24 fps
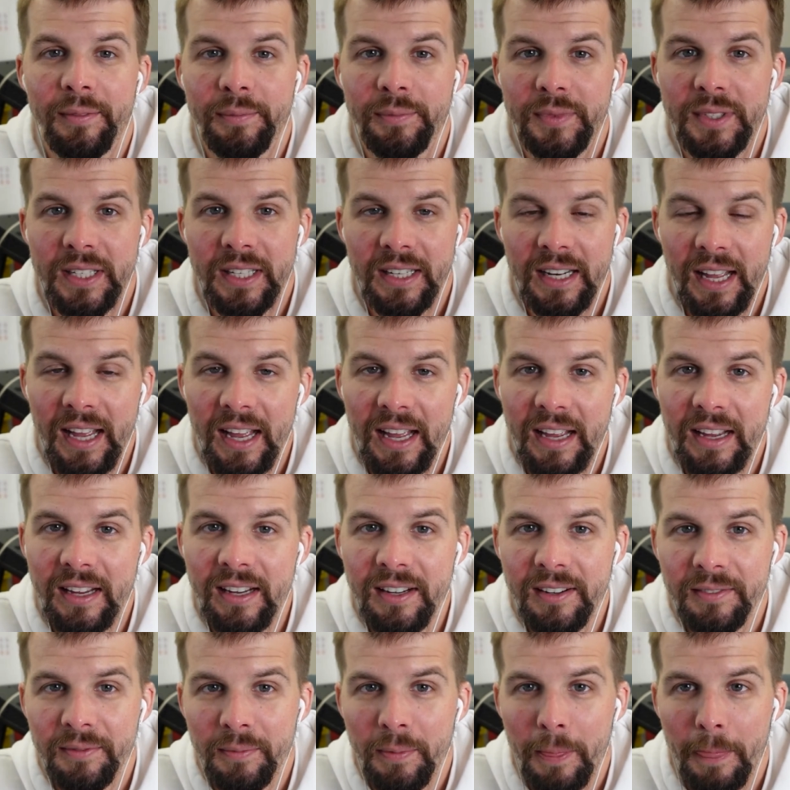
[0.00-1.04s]

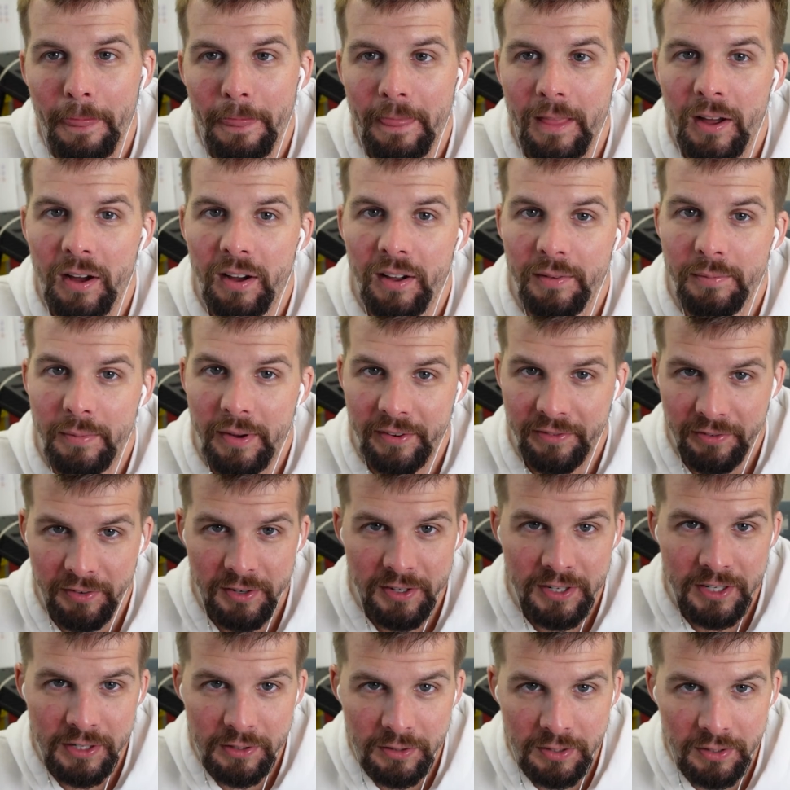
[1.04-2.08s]
today on my
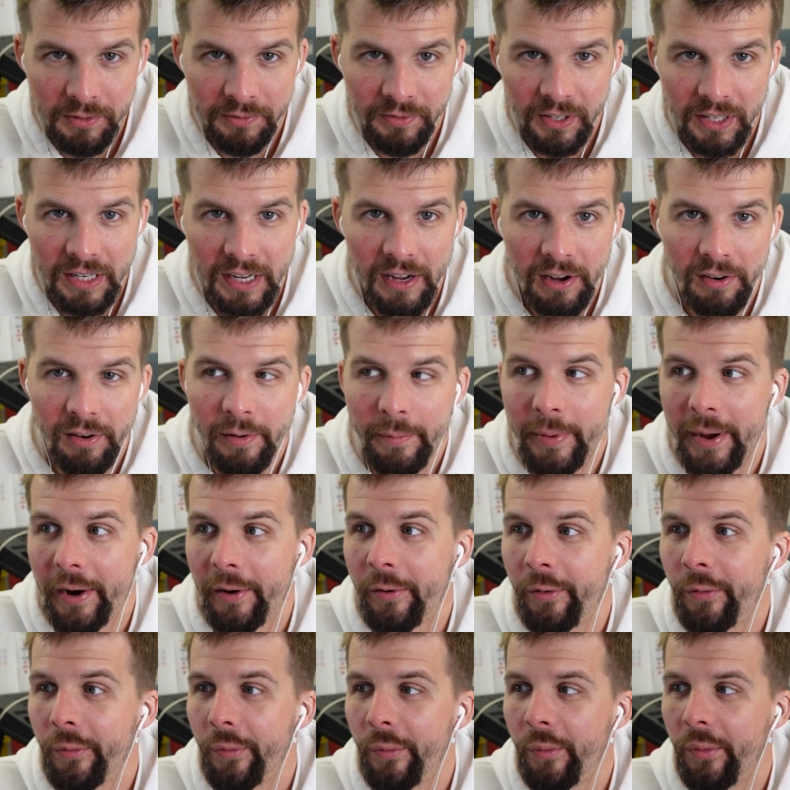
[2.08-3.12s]
first YouTube video
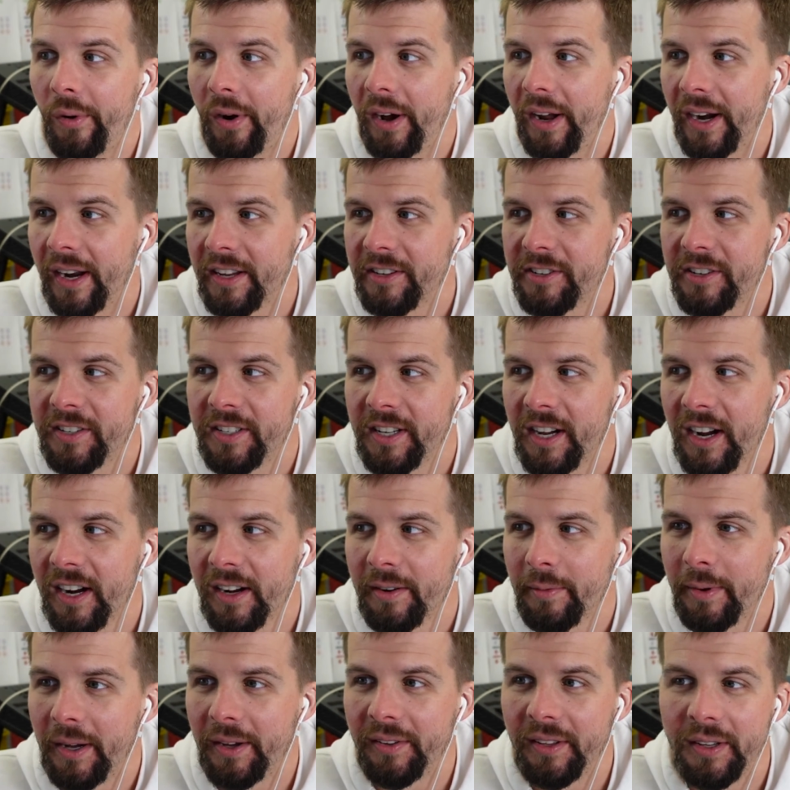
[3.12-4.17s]
about what I should talk
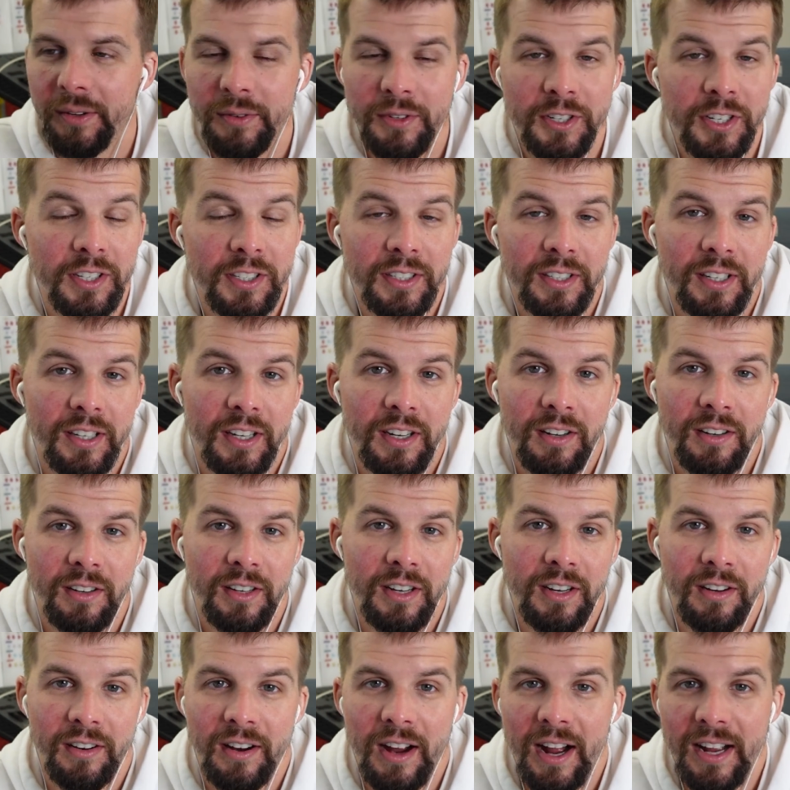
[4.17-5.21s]
about. It was just
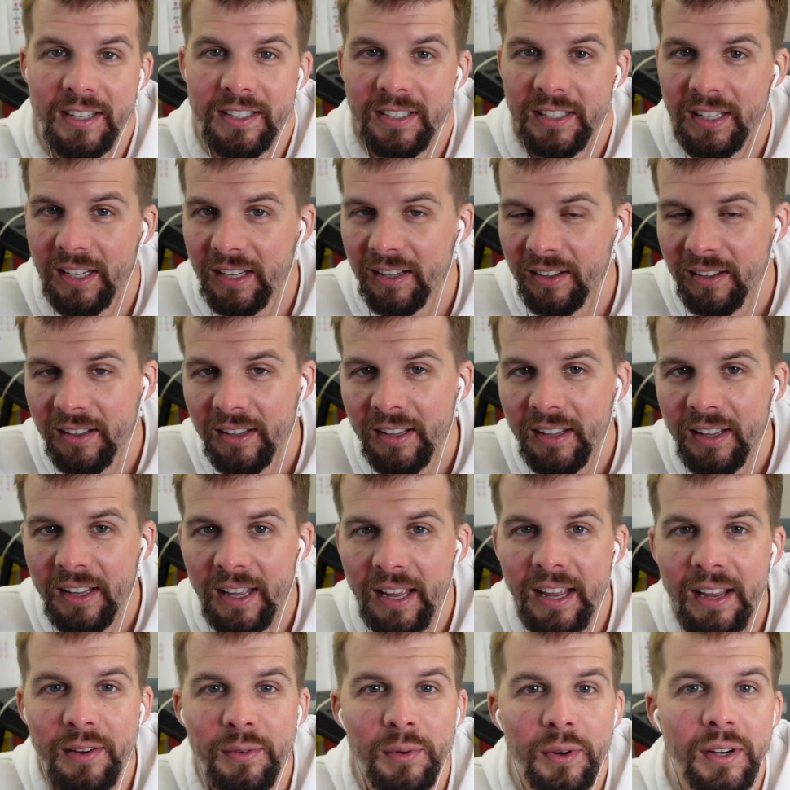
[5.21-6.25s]
curiosity.
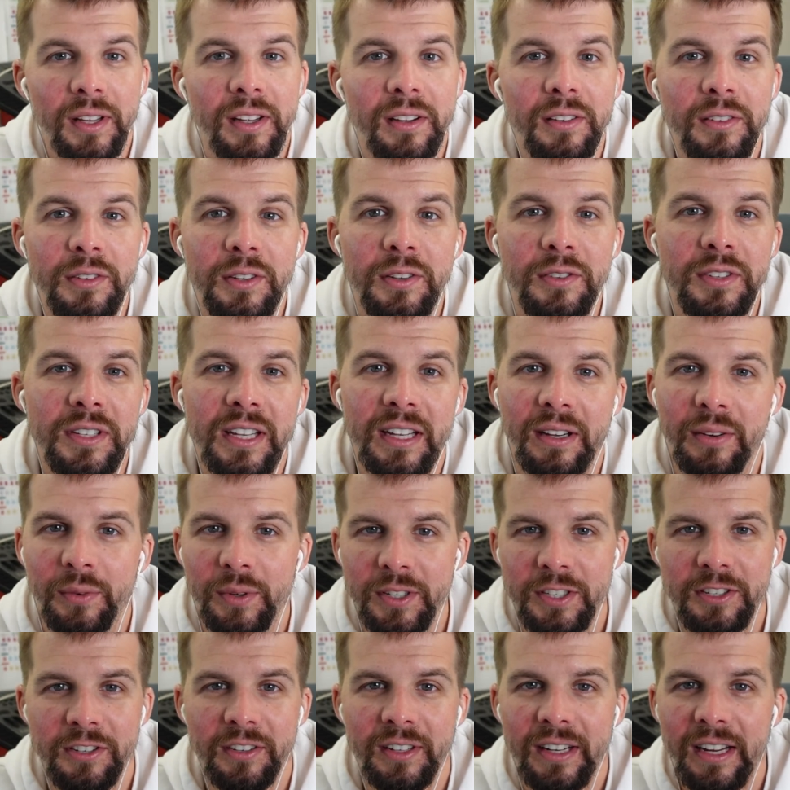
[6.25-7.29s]
Hey, what are you using?
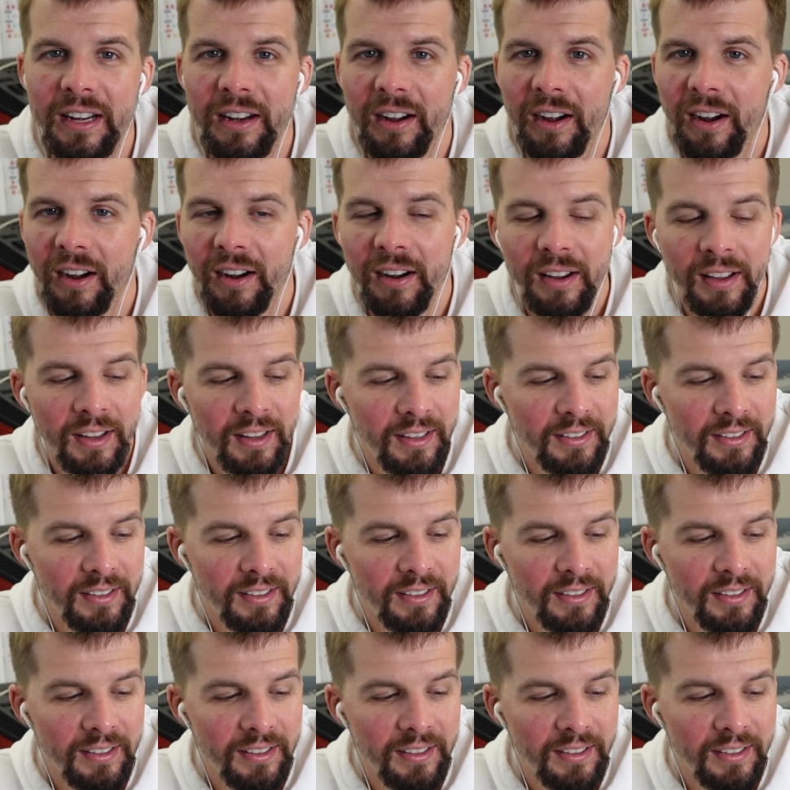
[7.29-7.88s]
What's your gear?